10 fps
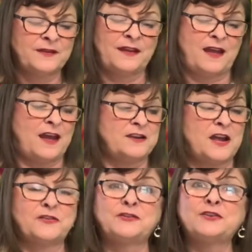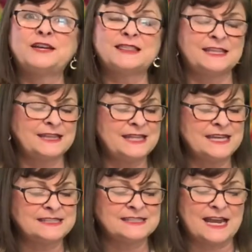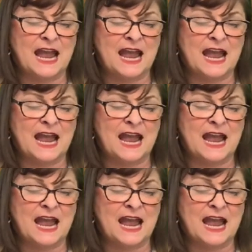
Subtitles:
Another look at the list,